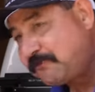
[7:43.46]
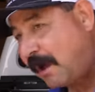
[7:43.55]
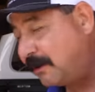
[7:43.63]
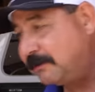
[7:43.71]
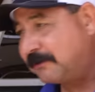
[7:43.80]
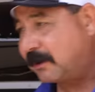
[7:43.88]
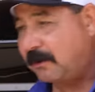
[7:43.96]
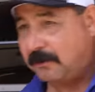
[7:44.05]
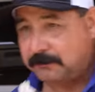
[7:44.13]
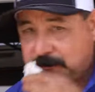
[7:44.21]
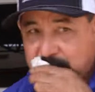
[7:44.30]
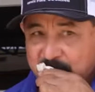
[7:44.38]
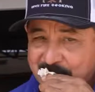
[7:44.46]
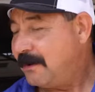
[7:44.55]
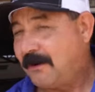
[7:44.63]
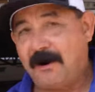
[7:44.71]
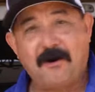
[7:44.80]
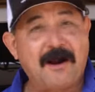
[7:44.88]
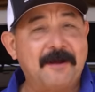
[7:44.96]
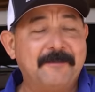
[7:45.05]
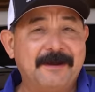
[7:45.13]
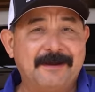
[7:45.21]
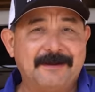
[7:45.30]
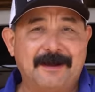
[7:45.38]
Not even close. All right,
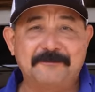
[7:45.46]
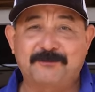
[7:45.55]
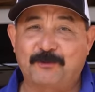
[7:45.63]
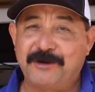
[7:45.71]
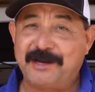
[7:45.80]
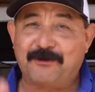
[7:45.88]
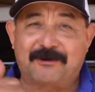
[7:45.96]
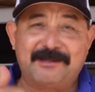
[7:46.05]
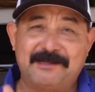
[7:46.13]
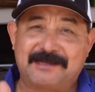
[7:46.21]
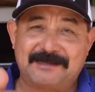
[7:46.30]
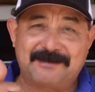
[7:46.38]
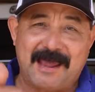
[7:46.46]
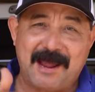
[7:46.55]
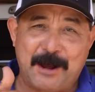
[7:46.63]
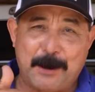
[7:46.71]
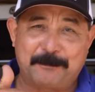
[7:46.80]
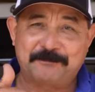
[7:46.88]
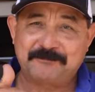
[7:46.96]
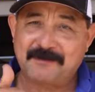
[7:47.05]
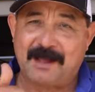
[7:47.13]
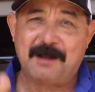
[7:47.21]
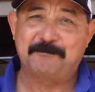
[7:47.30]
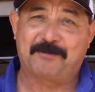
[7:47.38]
man, I'm three gorditas down.
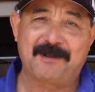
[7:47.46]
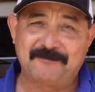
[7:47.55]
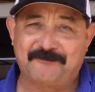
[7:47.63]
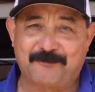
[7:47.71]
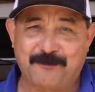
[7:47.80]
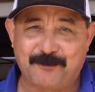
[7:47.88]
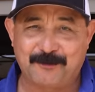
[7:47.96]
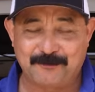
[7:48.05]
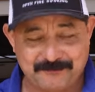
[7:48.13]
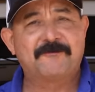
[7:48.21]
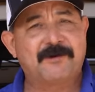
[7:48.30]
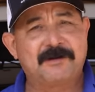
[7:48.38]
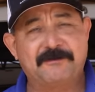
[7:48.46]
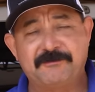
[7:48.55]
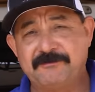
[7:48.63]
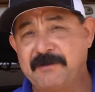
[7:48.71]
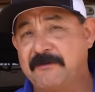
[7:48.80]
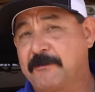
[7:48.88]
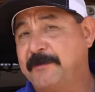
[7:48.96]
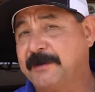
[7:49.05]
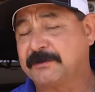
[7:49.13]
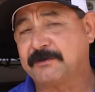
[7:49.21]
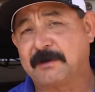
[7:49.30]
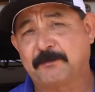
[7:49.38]
I'm plumb full. Friends, if you've never
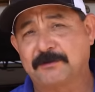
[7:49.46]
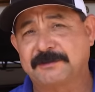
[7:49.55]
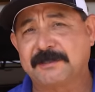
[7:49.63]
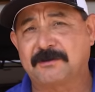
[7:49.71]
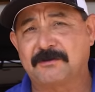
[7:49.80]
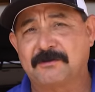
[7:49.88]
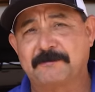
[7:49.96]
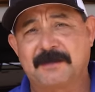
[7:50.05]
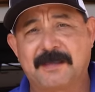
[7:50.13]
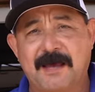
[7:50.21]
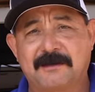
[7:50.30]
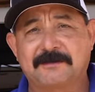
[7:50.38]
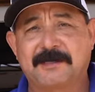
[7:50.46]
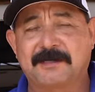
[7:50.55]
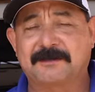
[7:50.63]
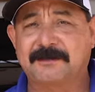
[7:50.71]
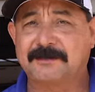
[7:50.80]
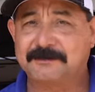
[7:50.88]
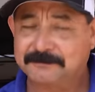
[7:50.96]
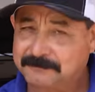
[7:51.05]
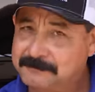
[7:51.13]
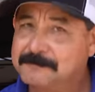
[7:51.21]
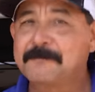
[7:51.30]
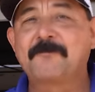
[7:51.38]
been to El Pocito in McAllen, Texas,
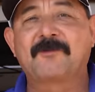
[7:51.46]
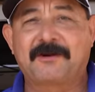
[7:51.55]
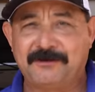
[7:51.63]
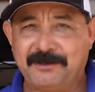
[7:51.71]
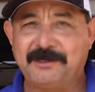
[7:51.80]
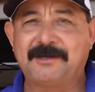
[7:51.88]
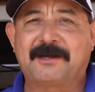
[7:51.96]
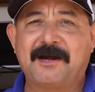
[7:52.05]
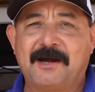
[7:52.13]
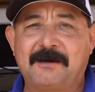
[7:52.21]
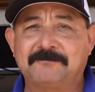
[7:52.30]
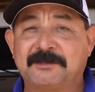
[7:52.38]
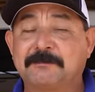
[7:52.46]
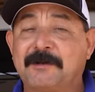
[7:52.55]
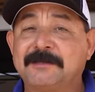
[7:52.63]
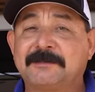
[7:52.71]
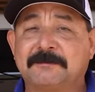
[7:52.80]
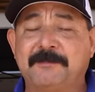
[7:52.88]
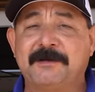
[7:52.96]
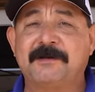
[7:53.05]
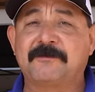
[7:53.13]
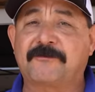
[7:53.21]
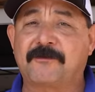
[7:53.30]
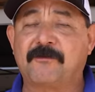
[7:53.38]
you need to come. This place has been
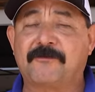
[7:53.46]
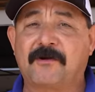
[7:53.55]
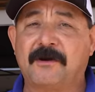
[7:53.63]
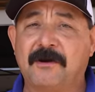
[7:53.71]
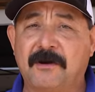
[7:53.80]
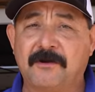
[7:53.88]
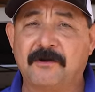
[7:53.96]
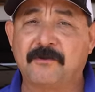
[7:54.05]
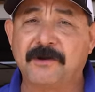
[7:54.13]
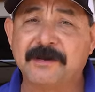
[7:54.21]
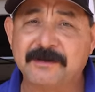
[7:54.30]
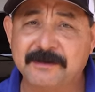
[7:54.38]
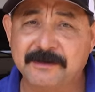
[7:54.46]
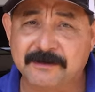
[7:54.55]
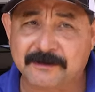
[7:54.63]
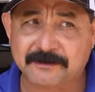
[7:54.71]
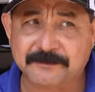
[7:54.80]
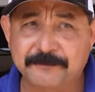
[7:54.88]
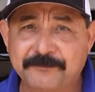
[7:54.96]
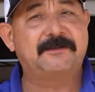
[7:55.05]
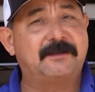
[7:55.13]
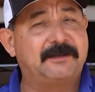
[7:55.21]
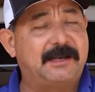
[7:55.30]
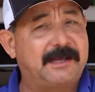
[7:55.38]
here for over one hundred years.
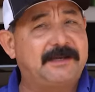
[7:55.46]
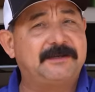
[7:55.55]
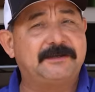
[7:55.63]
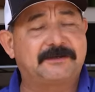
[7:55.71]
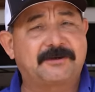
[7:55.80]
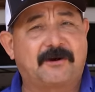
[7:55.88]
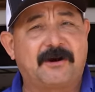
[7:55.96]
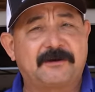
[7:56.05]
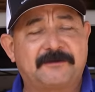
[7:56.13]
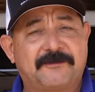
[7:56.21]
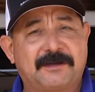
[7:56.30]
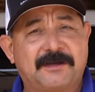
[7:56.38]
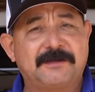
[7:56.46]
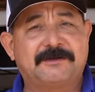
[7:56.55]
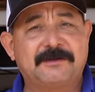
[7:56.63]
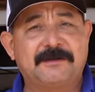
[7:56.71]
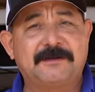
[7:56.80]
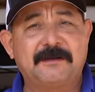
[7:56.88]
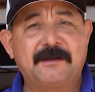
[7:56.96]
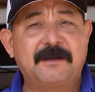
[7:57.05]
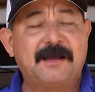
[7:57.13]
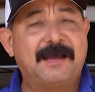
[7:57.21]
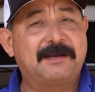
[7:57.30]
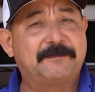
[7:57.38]
The lady in charge of the kitchen
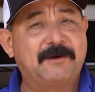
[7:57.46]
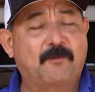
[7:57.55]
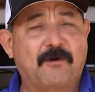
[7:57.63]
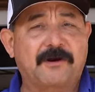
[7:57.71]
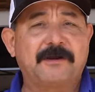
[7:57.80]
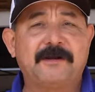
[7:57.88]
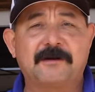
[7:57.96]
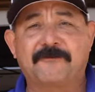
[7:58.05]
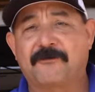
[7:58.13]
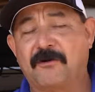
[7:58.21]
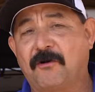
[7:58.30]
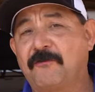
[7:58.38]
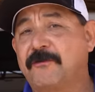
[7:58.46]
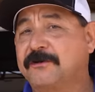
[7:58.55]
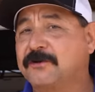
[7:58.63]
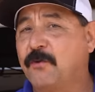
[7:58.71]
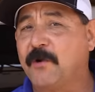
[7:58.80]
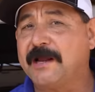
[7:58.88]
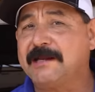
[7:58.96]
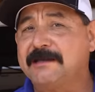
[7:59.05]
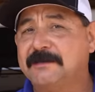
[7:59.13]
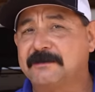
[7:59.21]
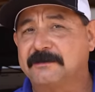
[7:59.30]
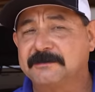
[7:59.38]
has been working here for over twenty
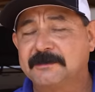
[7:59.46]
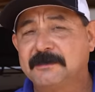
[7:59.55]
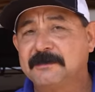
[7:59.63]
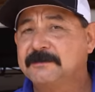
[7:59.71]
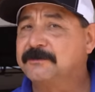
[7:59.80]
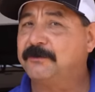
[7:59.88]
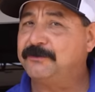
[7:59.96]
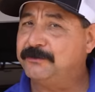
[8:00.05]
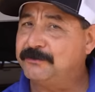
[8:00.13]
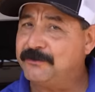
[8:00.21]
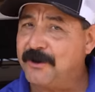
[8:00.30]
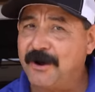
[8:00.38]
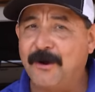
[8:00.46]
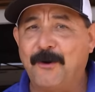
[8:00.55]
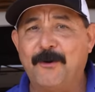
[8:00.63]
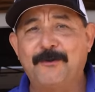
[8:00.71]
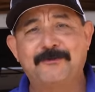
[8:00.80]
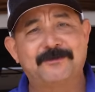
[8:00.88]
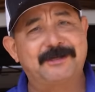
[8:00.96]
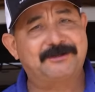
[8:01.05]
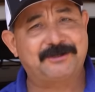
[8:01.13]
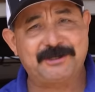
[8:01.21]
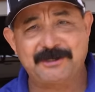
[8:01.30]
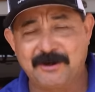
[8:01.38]
years. So you know that
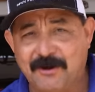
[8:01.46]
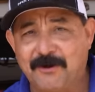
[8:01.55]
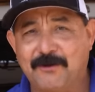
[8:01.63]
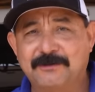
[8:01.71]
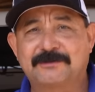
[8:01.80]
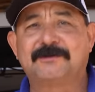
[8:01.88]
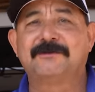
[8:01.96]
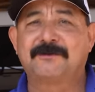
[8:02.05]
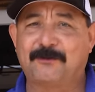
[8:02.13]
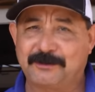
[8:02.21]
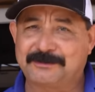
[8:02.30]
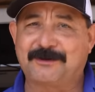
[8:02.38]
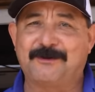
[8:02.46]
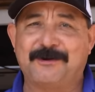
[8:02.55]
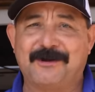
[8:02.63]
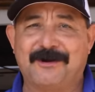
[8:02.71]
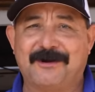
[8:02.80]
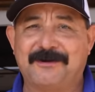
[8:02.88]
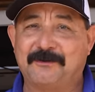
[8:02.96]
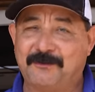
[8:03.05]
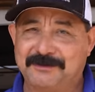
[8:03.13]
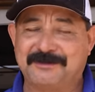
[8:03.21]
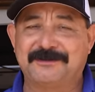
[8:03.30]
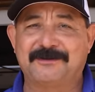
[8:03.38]
she knows what's going on and
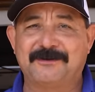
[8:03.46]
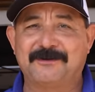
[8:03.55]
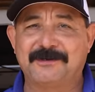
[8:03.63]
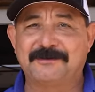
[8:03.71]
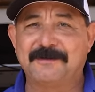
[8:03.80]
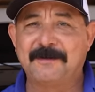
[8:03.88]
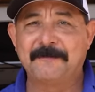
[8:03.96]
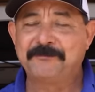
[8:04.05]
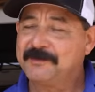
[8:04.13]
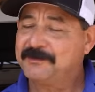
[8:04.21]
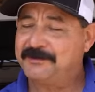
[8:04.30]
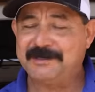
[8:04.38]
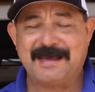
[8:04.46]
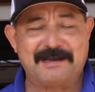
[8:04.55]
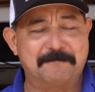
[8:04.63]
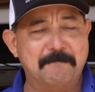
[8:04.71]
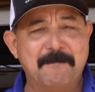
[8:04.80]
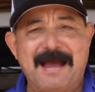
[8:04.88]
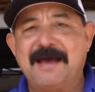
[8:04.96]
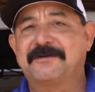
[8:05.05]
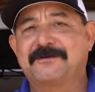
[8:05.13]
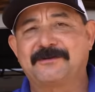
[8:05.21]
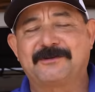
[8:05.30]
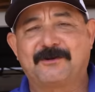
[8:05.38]
what she's doing. She has
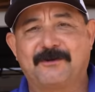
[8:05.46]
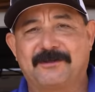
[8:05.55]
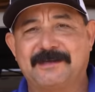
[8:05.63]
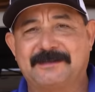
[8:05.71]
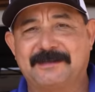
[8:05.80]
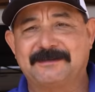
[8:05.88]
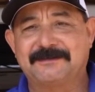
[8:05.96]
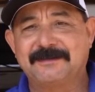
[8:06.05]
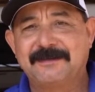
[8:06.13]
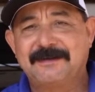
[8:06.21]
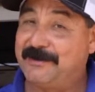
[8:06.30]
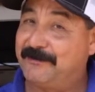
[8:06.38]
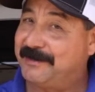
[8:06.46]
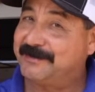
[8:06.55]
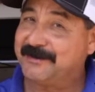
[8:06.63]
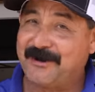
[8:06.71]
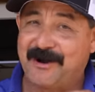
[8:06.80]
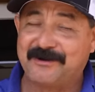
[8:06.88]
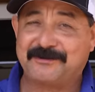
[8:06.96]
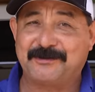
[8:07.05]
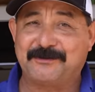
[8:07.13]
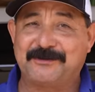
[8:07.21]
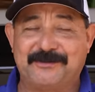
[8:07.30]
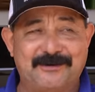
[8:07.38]
mastered the gorditas. There is an art
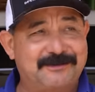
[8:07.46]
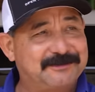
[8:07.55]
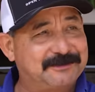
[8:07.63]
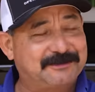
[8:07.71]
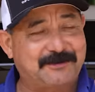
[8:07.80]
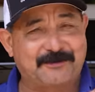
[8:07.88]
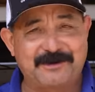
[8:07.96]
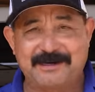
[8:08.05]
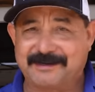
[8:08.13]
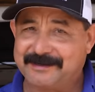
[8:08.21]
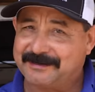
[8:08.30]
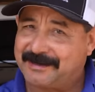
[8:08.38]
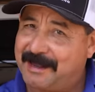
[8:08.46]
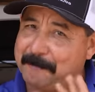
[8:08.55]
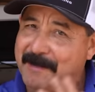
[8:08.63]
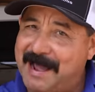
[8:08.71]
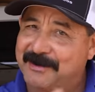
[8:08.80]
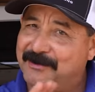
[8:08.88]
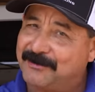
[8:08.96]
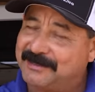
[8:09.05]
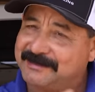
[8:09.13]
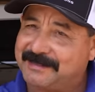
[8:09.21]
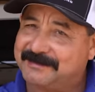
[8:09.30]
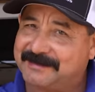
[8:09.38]
to it. There's a trick. It's la mano,
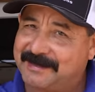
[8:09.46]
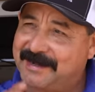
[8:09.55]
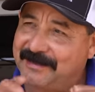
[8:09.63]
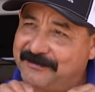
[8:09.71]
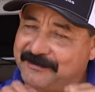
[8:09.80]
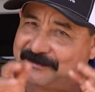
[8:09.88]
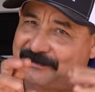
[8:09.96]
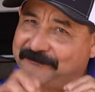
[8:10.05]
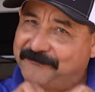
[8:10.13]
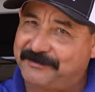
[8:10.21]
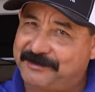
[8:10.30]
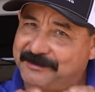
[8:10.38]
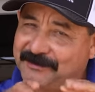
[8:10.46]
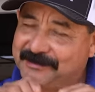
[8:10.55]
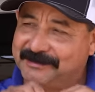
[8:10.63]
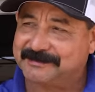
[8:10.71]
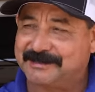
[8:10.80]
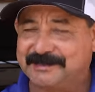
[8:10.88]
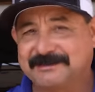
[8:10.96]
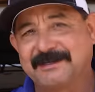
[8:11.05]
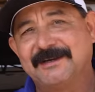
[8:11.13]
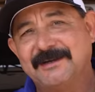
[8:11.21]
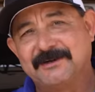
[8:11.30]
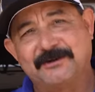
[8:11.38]
as they say. There's a feel and a touch
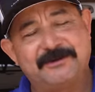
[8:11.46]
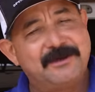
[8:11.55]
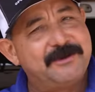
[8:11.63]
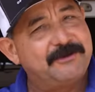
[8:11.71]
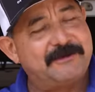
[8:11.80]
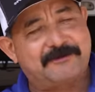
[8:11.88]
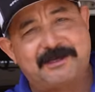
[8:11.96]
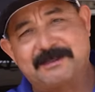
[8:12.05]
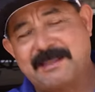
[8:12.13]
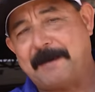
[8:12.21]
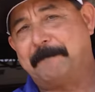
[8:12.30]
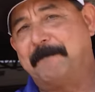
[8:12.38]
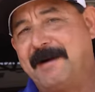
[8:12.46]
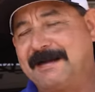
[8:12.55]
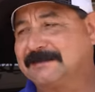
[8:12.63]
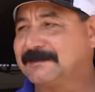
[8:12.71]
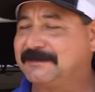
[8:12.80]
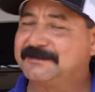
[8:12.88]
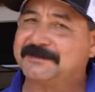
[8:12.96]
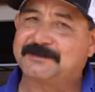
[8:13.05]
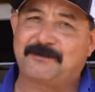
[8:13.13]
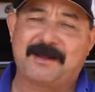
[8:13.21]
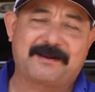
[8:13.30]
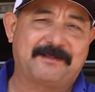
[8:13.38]
to it. You have to get that masa just
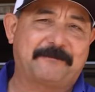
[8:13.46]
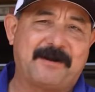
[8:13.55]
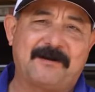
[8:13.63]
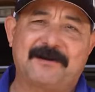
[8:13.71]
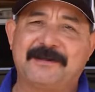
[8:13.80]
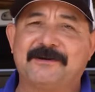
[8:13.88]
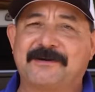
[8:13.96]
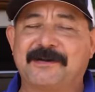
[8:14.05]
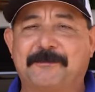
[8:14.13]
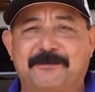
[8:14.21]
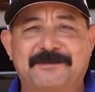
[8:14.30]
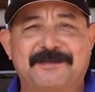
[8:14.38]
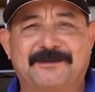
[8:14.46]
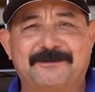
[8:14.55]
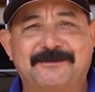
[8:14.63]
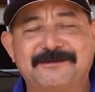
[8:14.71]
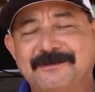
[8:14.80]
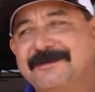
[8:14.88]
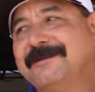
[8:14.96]
right. And apparently here at El Pocito,